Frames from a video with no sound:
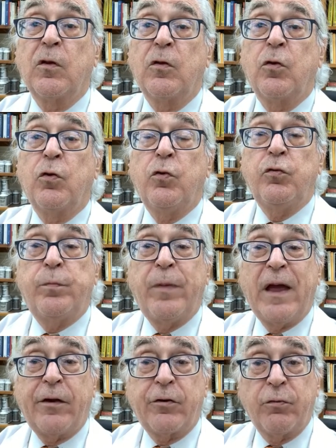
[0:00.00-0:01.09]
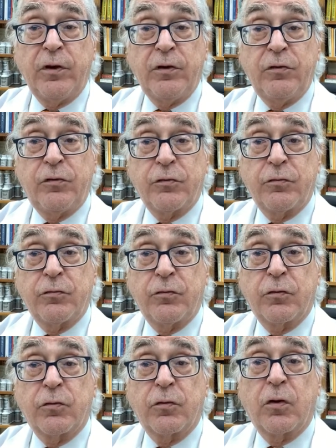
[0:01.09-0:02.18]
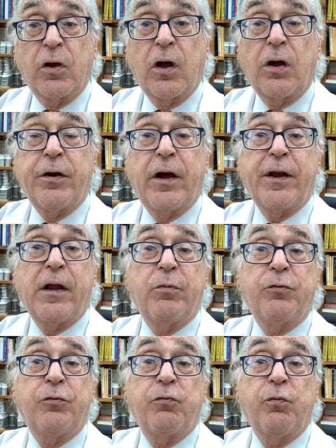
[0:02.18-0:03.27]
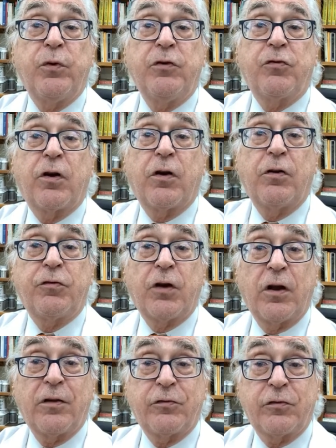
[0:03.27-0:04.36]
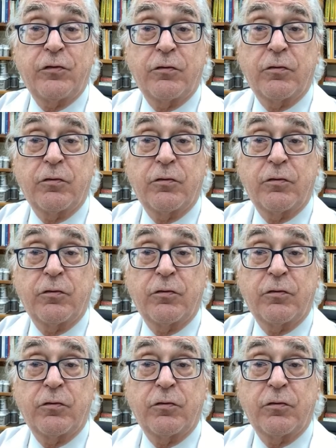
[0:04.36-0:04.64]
whose batteries are not able to recharge us